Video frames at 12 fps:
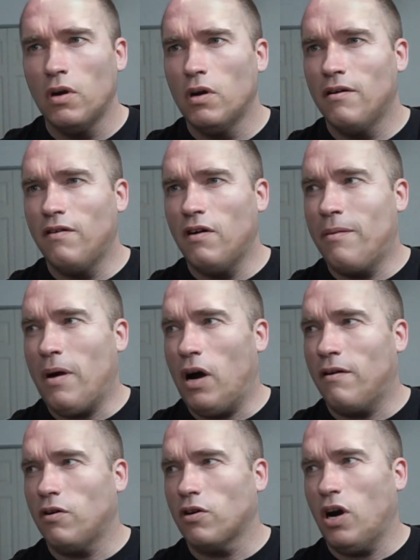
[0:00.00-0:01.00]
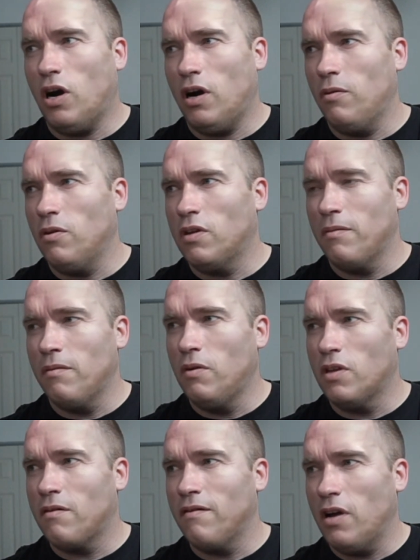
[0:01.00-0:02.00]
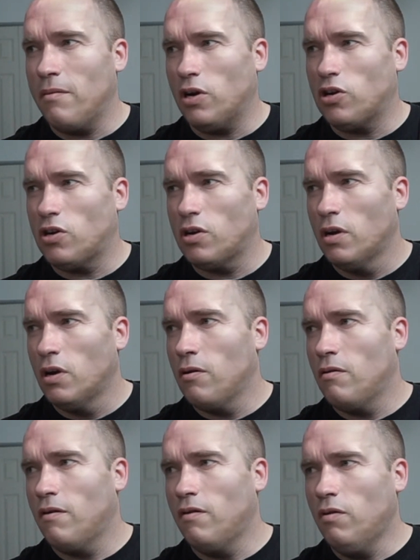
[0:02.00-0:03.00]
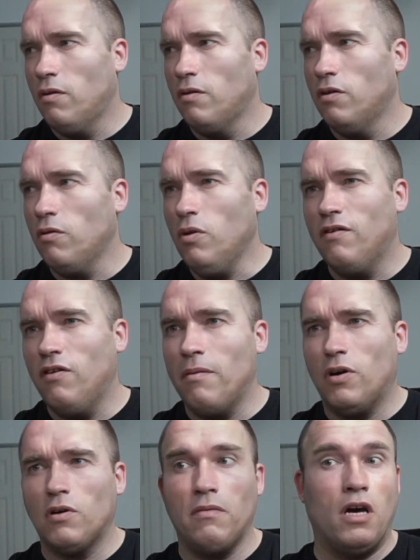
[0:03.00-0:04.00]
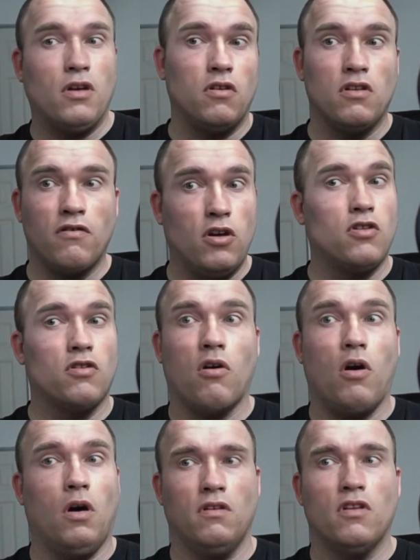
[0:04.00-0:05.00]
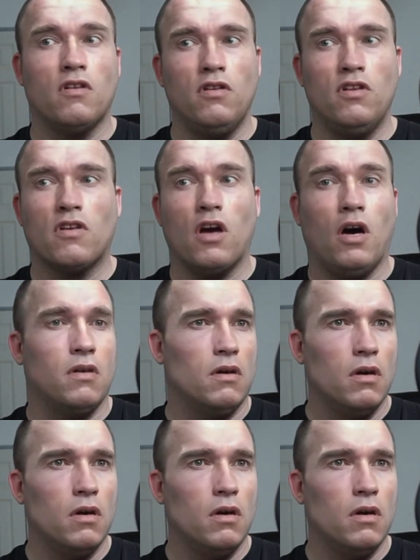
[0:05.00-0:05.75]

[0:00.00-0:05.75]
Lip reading: Very powerful card with very much muscle. It's very strong, this card.